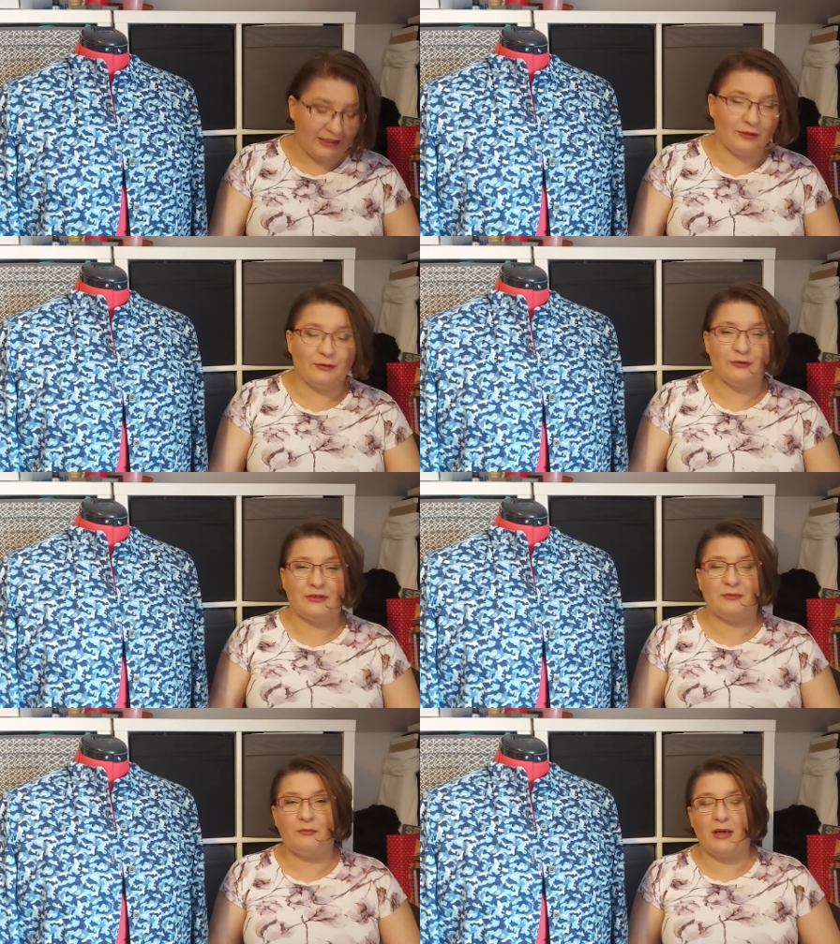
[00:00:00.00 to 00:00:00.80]
I don't
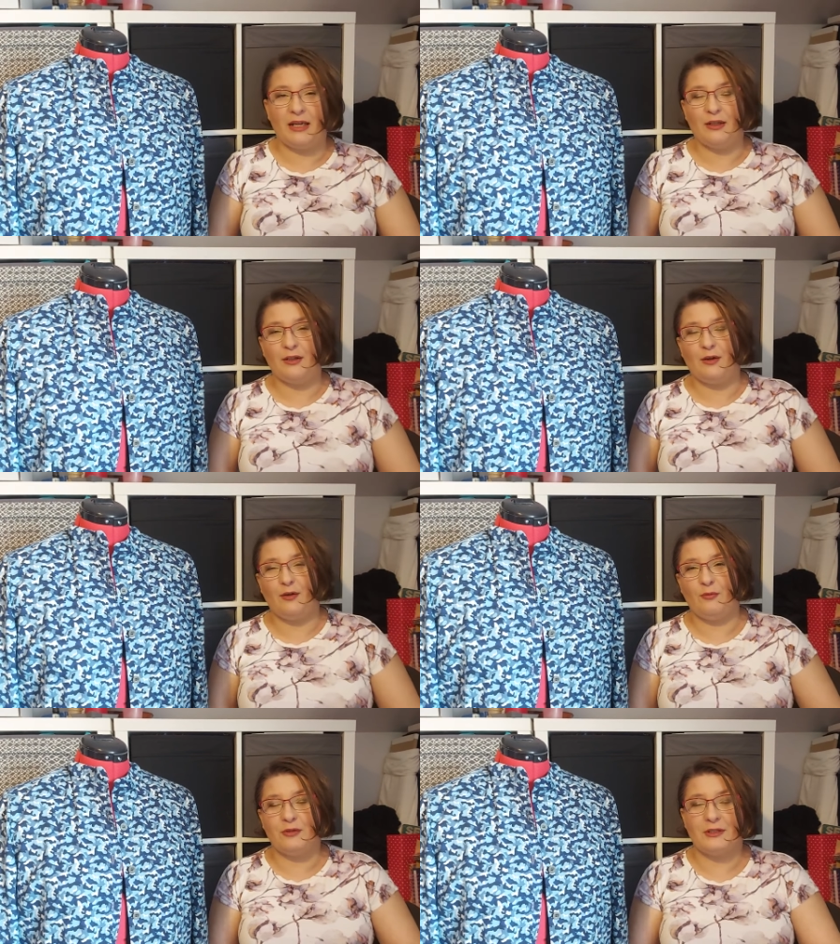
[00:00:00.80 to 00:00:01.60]
buy
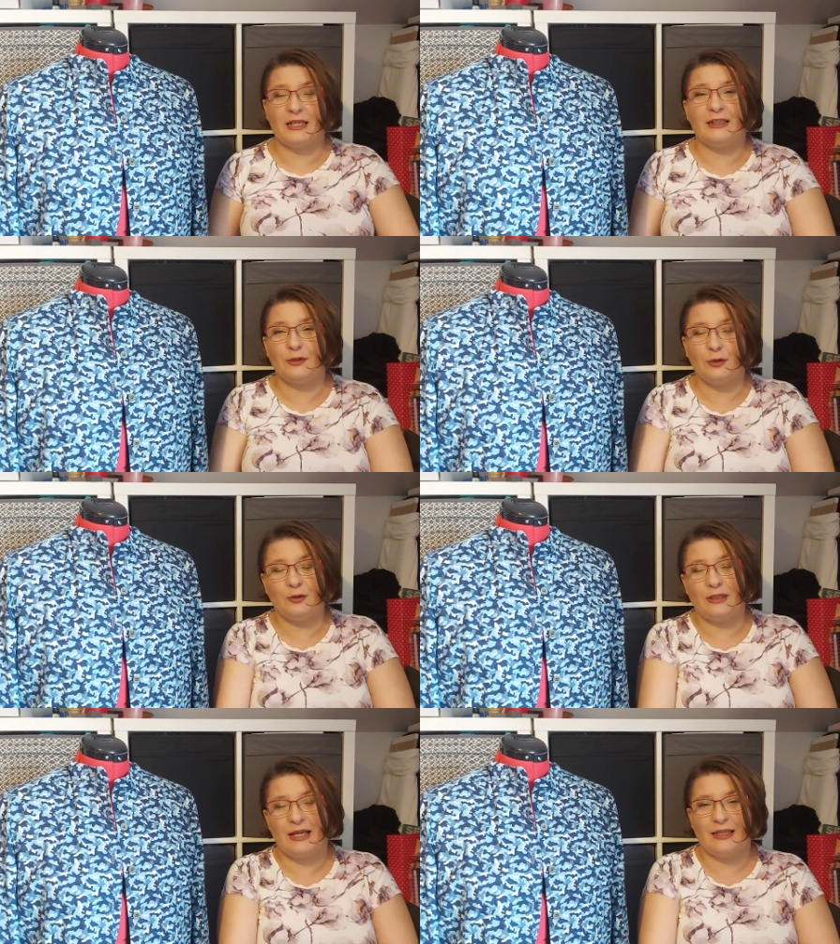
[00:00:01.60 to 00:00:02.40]
almost at
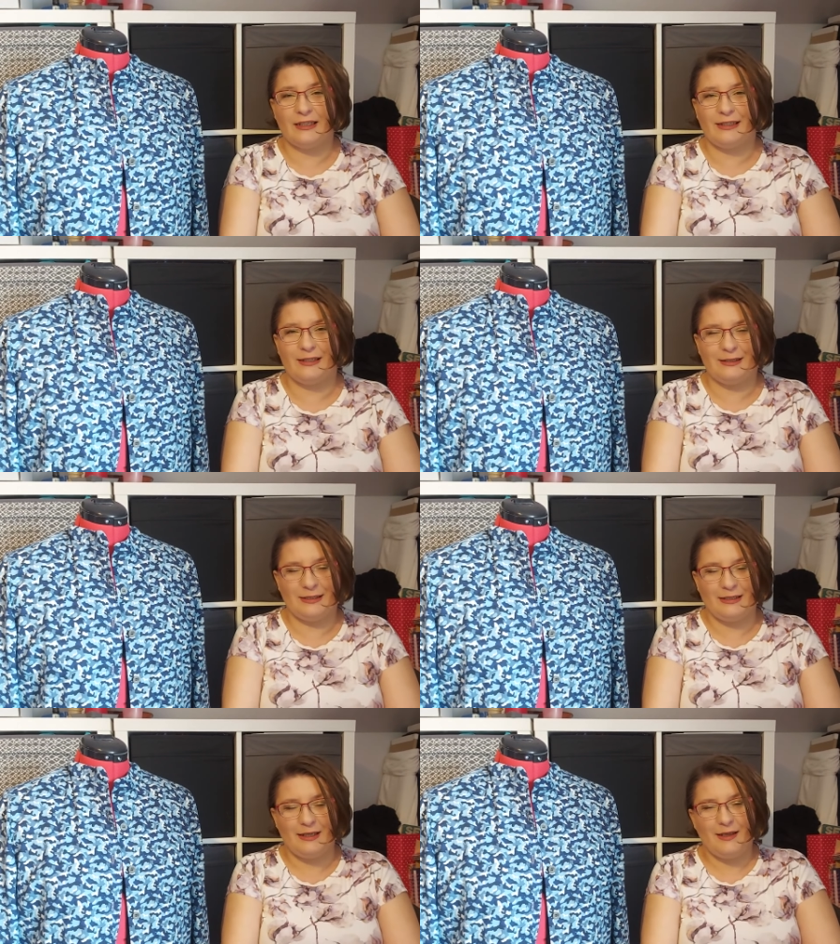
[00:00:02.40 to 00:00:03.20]
all high
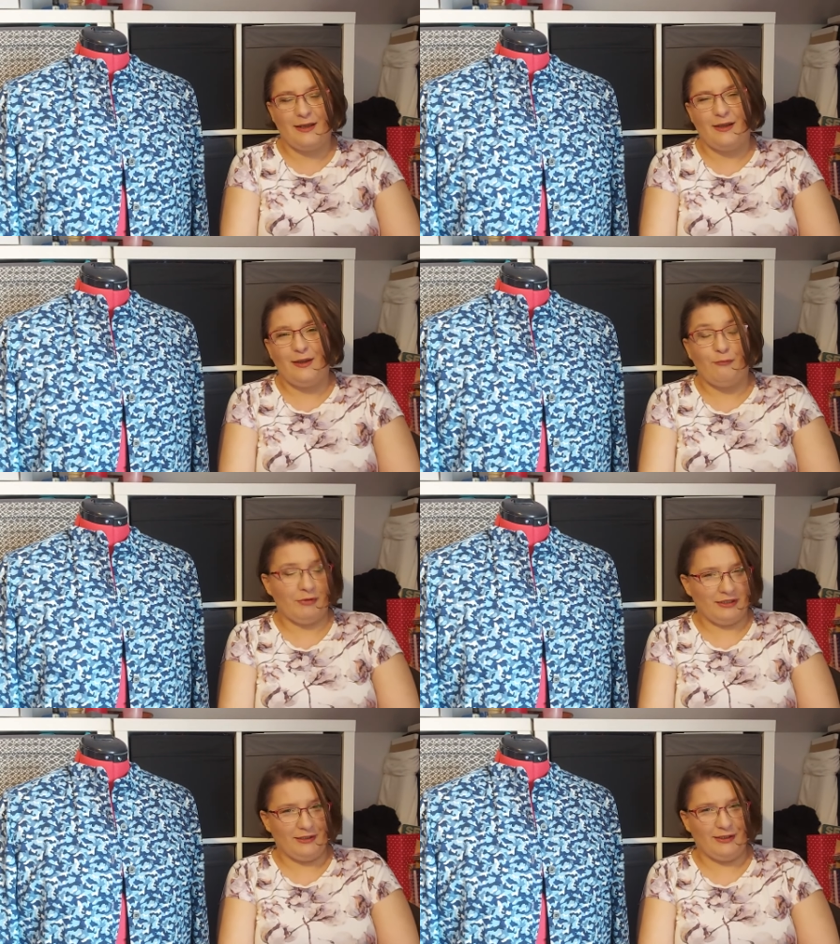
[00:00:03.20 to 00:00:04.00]
heels,
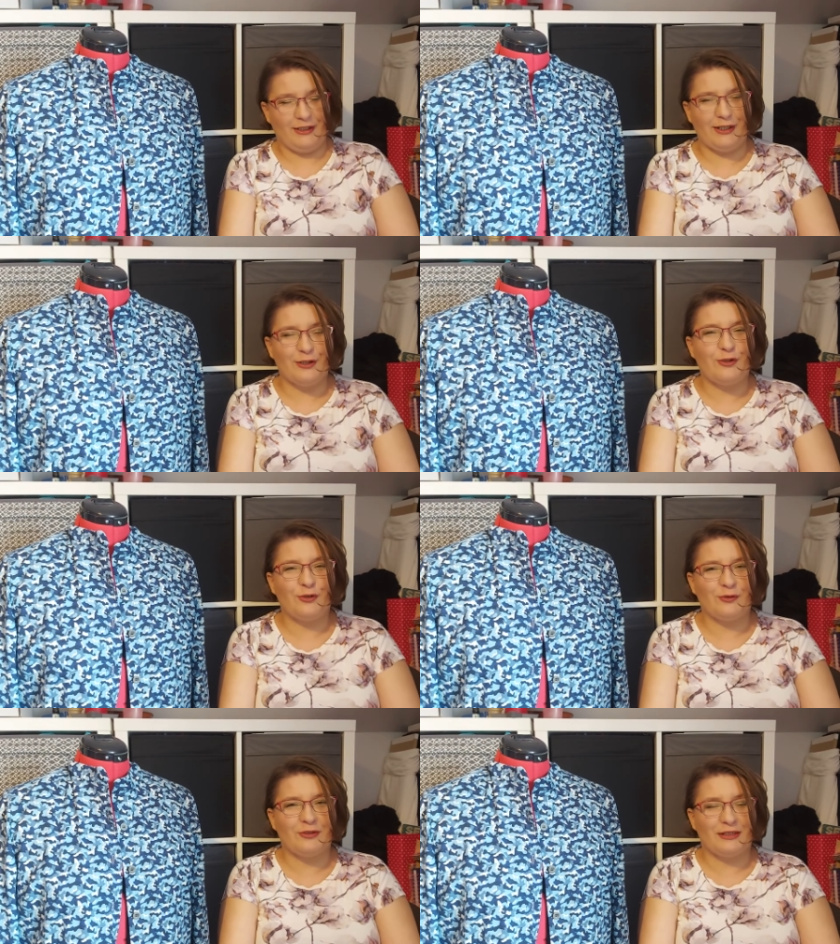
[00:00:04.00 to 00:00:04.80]
but there are
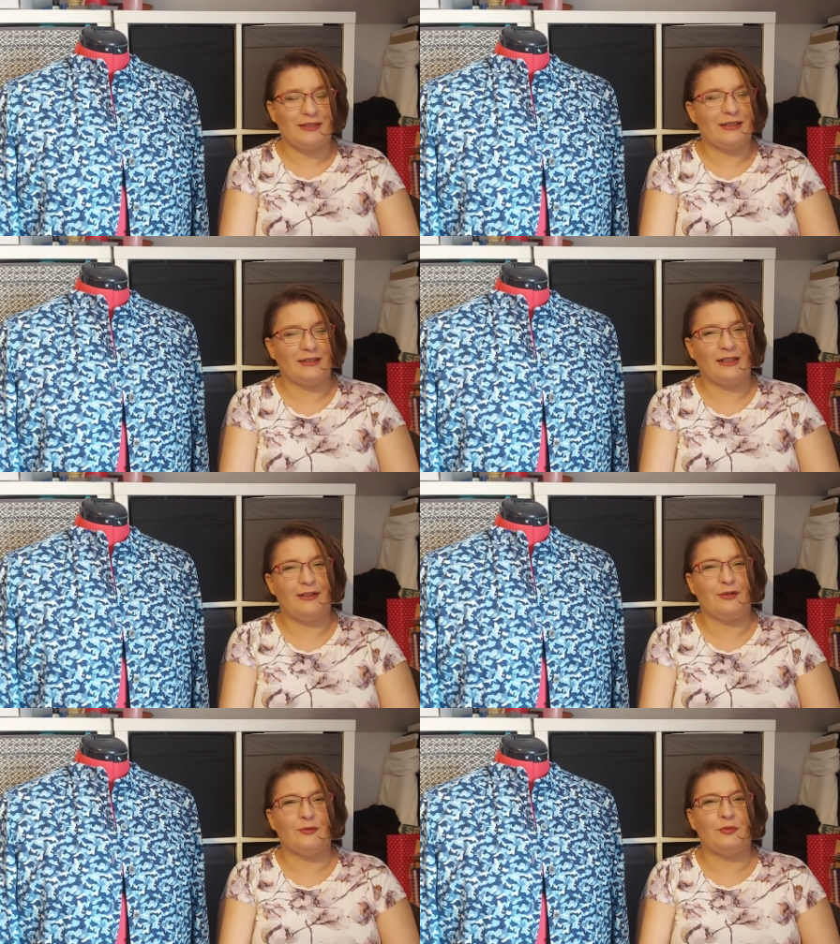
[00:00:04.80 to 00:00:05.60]
shoes that
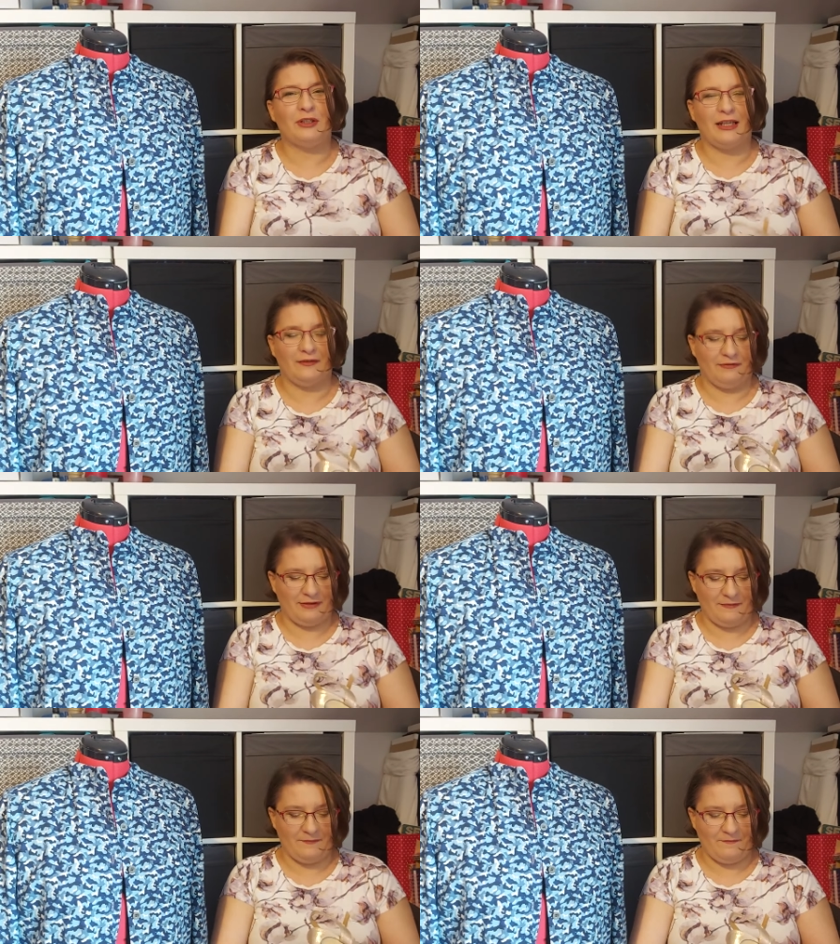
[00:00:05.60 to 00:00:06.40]
cannot be left.
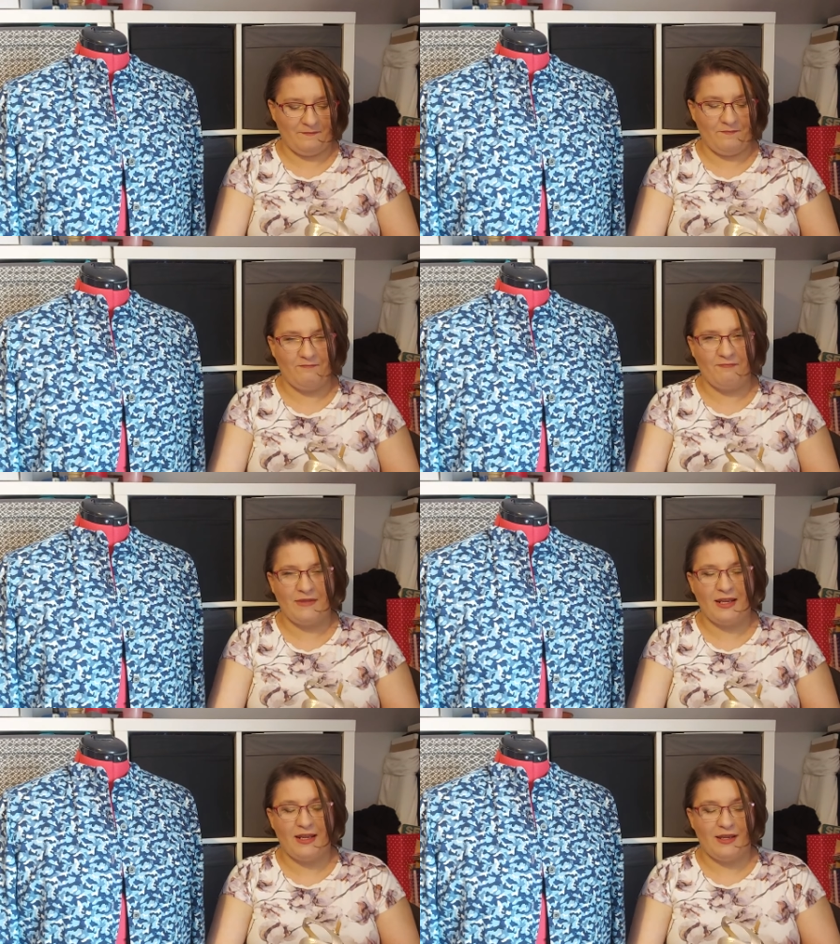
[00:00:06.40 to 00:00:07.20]

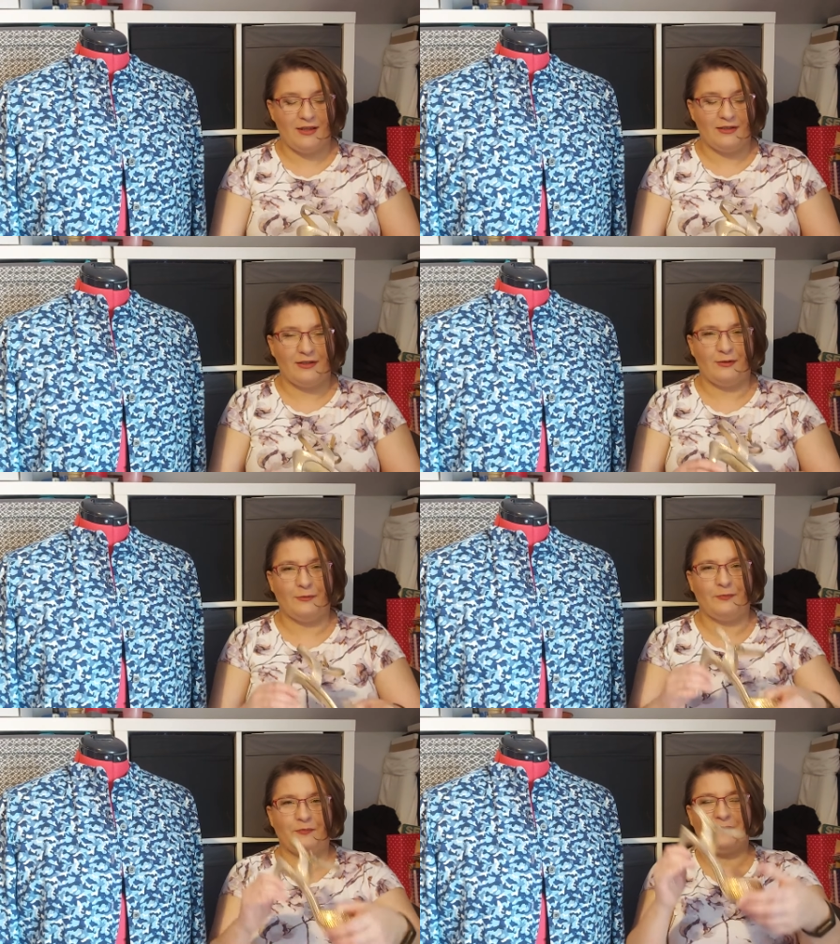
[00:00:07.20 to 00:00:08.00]
So
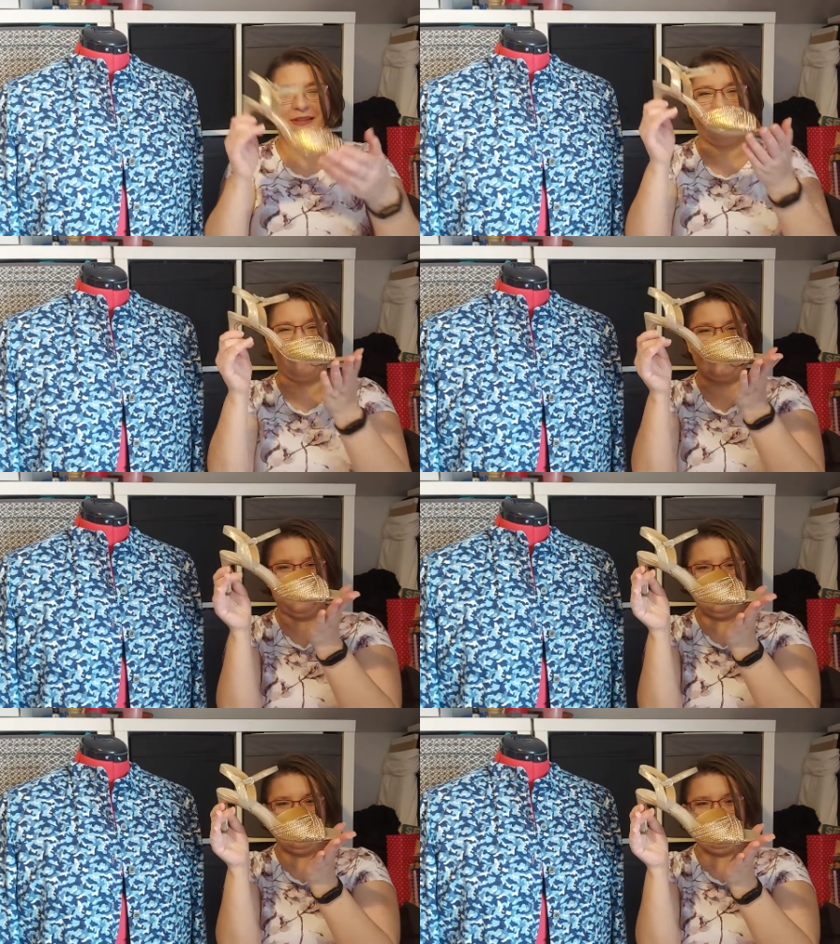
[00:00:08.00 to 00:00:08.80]
that's
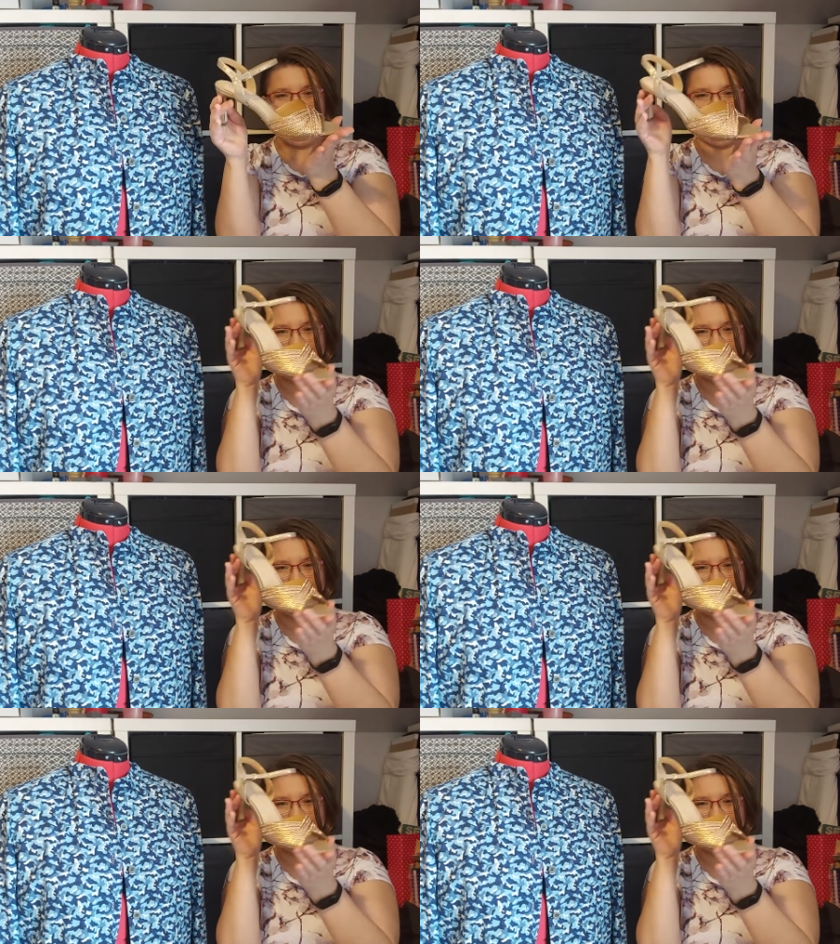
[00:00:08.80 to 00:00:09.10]
the shoe.